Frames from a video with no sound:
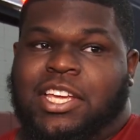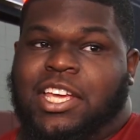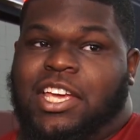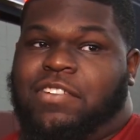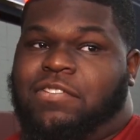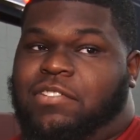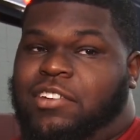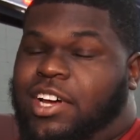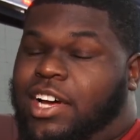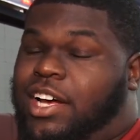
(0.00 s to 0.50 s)

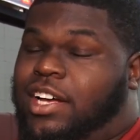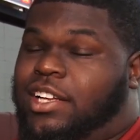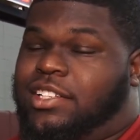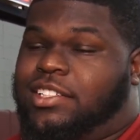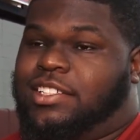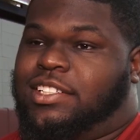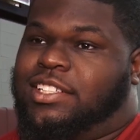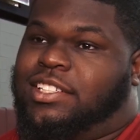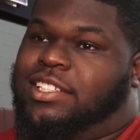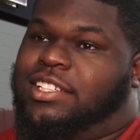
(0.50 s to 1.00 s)
if not,
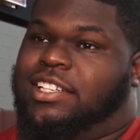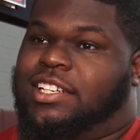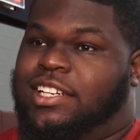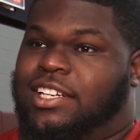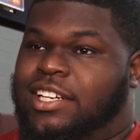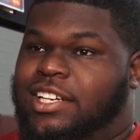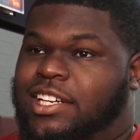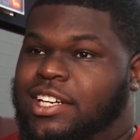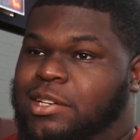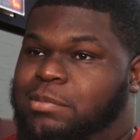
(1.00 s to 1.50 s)

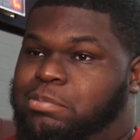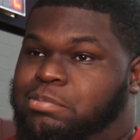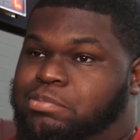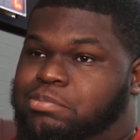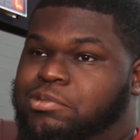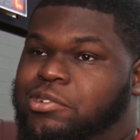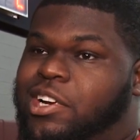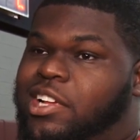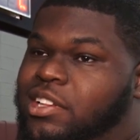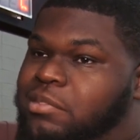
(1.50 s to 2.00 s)
I'll
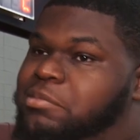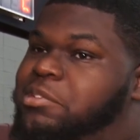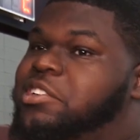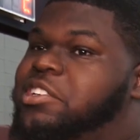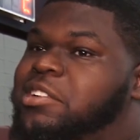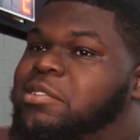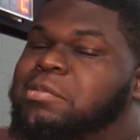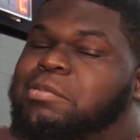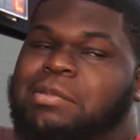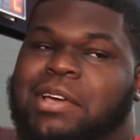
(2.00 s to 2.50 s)
probably be
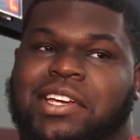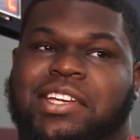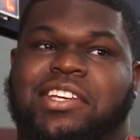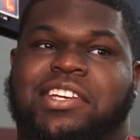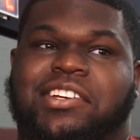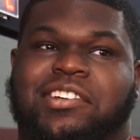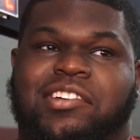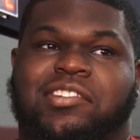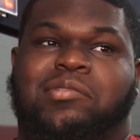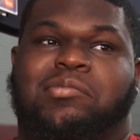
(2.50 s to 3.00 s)
coming back
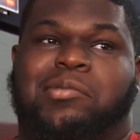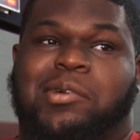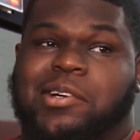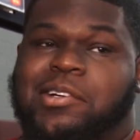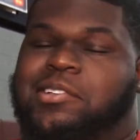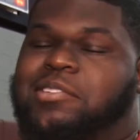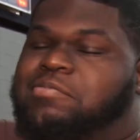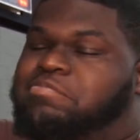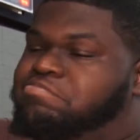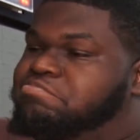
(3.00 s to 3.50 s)
here to
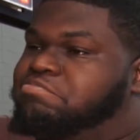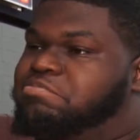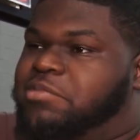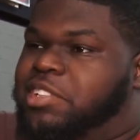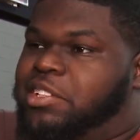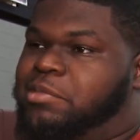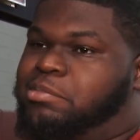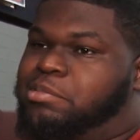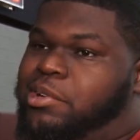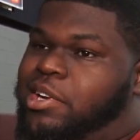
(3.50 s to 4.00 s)
work
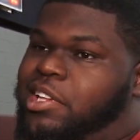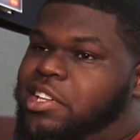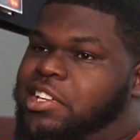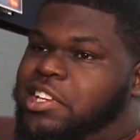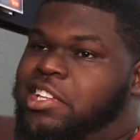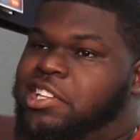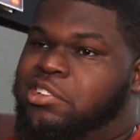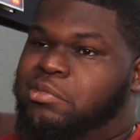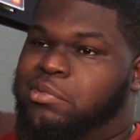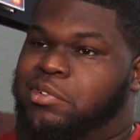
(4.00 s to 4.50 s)
probably
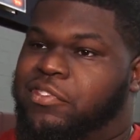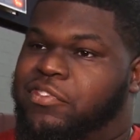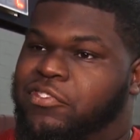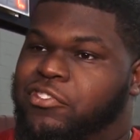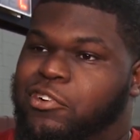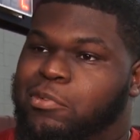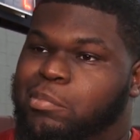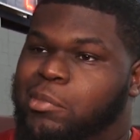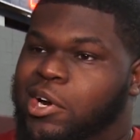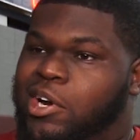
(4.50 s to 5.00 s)
either with
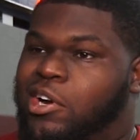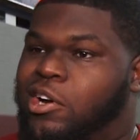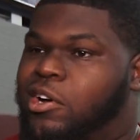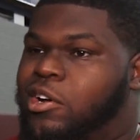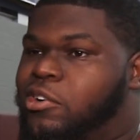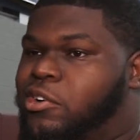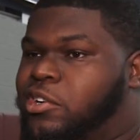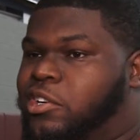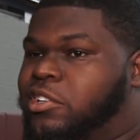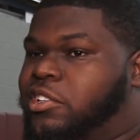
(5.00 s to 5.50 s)

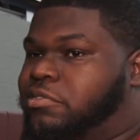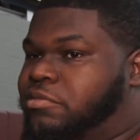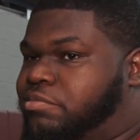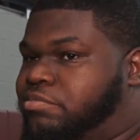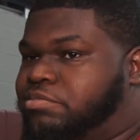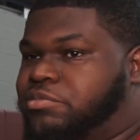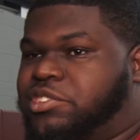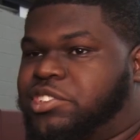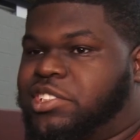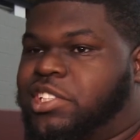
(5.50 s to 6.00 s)
football or
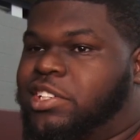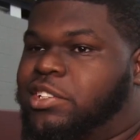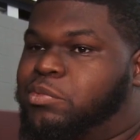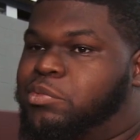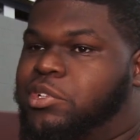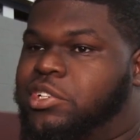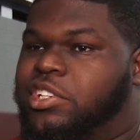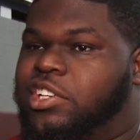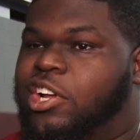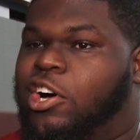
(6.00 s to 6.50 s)
something
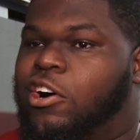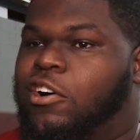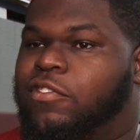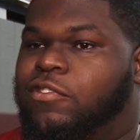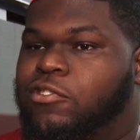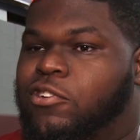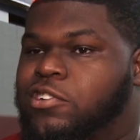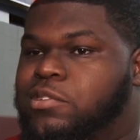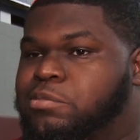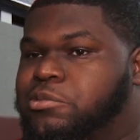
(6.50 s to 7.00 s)
with law
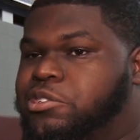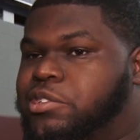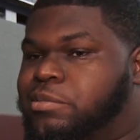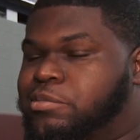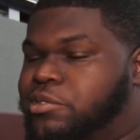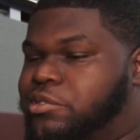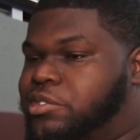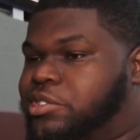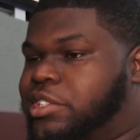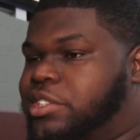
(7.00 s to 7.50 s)
enforcement,
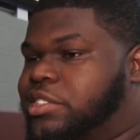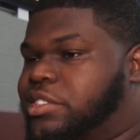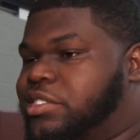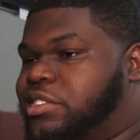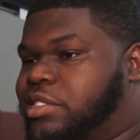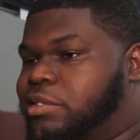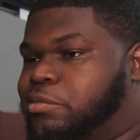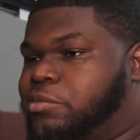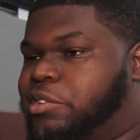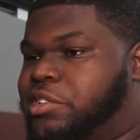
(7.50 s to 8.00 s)
criminal justice,
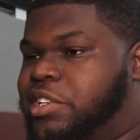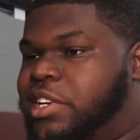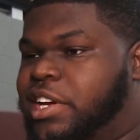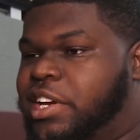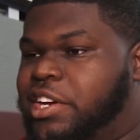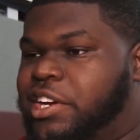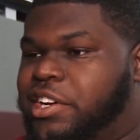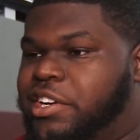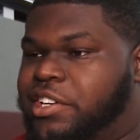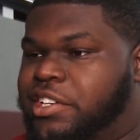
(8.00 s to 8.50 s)
somewhere in
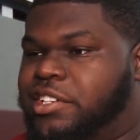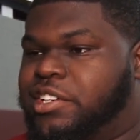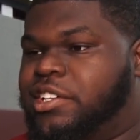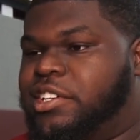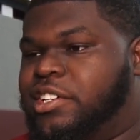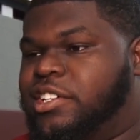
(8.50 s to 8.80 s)
that area.